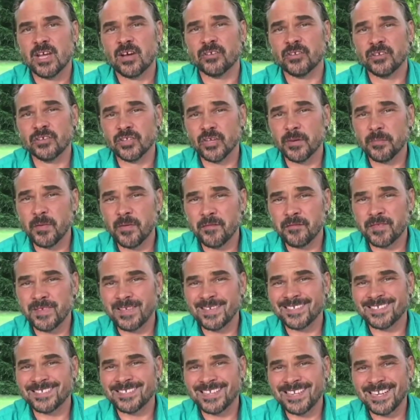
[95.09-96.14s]
On the top of
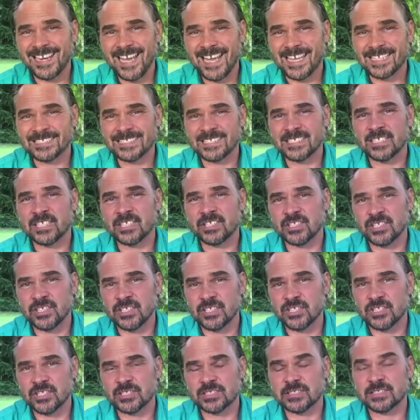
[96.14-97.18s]
it, class and the
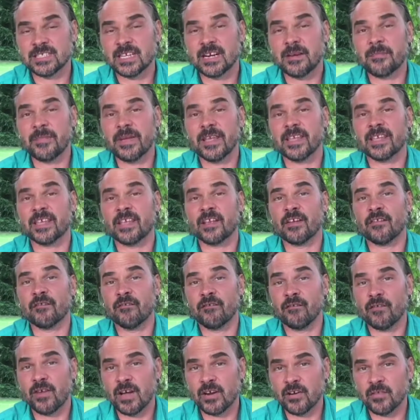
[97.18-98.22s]
teacher start making
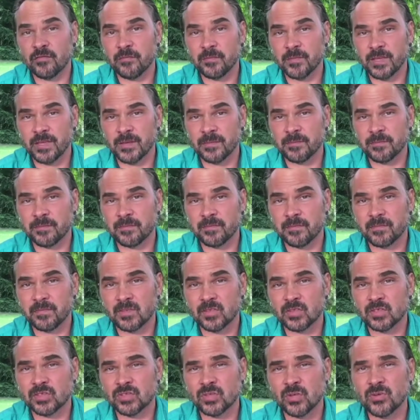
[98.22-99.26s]
fun of me.
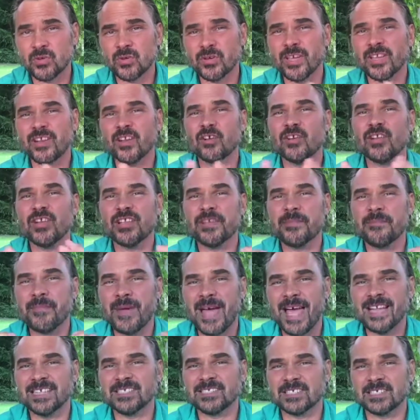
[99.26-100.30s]
So you can only
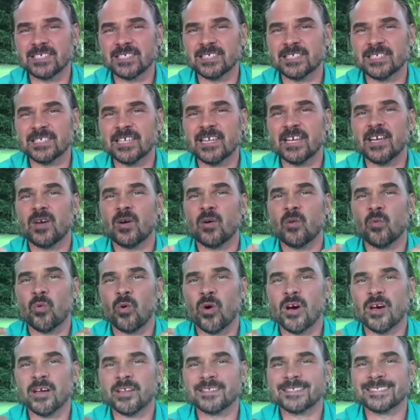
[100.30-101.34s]
imagine
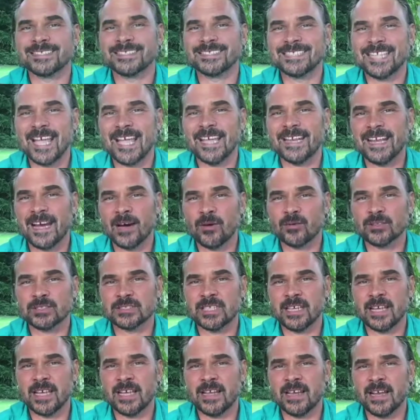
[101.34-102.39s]
what state I
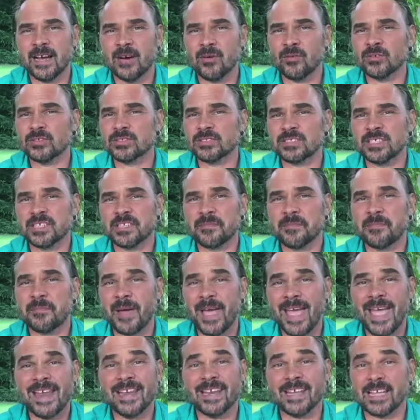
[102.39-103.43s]
was at. I was in
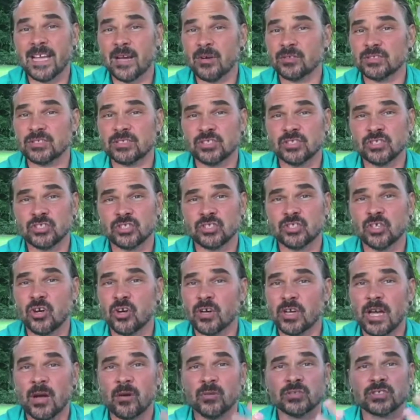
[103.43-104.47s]
panic, I was in
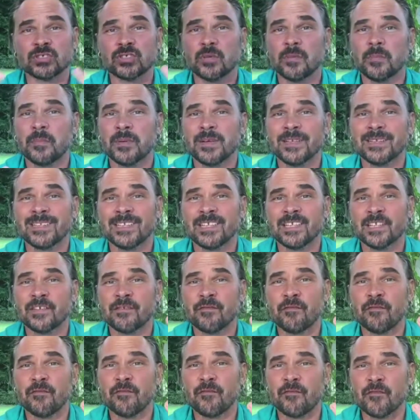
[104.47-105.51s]
shock, I was completely
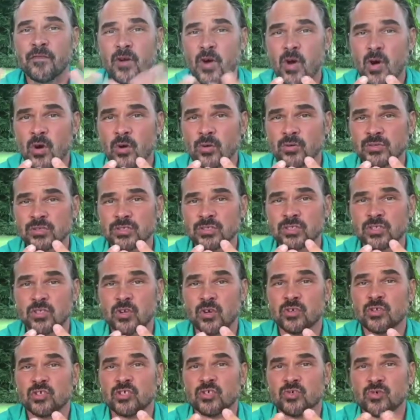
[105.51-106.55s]
froze,
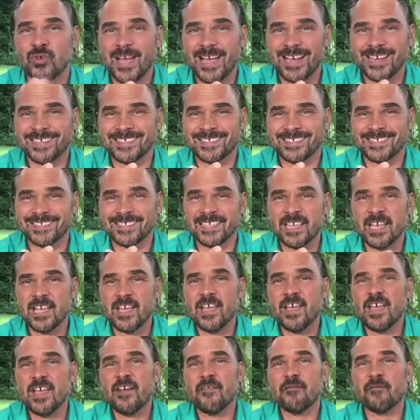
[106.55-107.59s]
contracted.
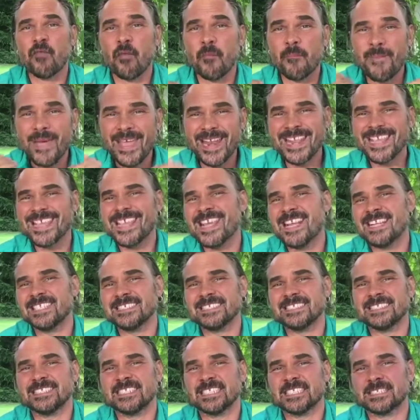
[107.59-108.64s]
For many years,
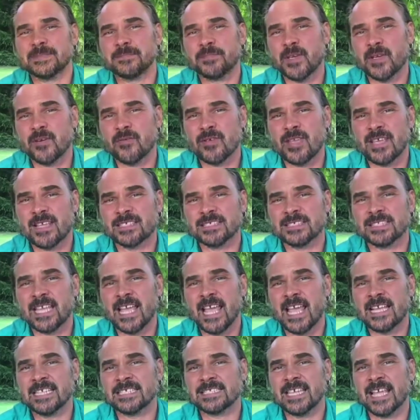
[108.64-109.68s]
this experience
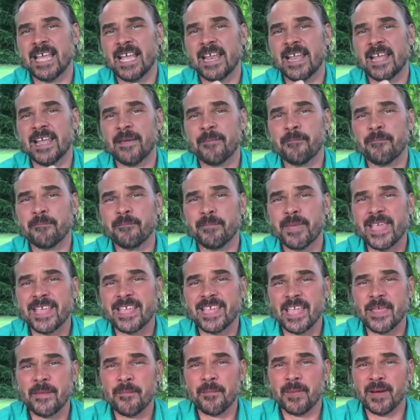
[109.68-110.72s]
has had a
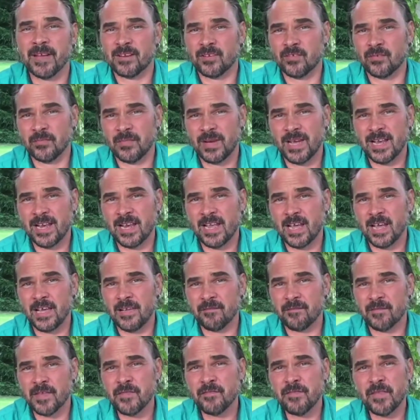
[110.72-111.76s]
big impact on my
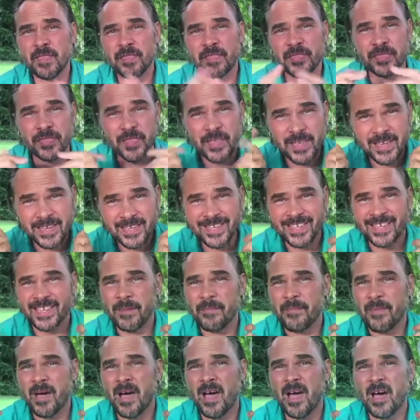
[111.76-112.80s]
life. Even thinking
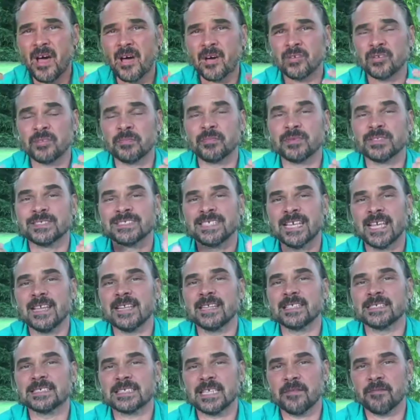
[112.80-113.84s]
about
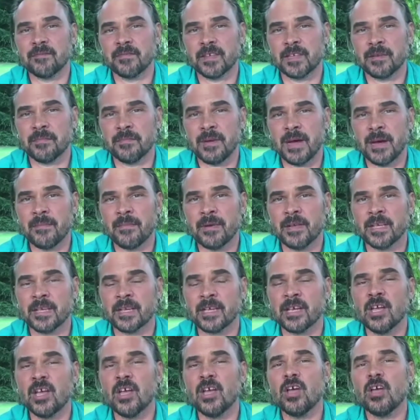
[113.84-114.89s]
presenting something in
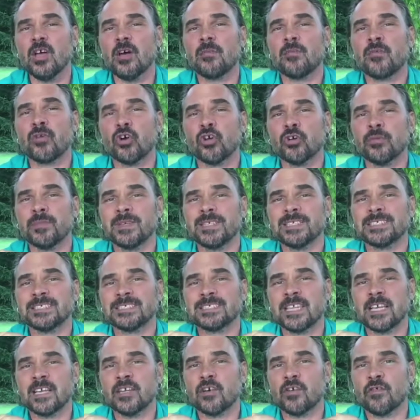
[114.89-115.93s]
public brought me in a
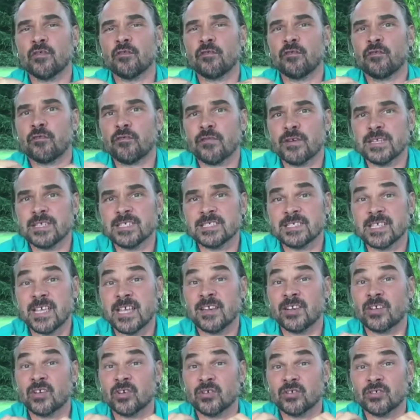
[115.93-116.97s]
state of freeze
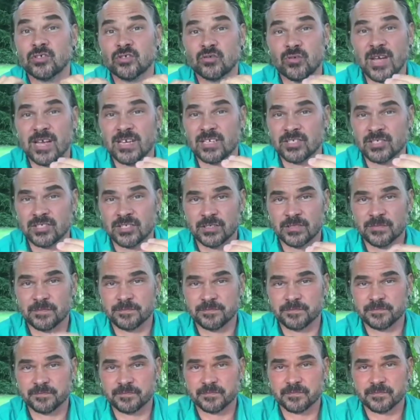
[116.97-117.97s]
and contraction.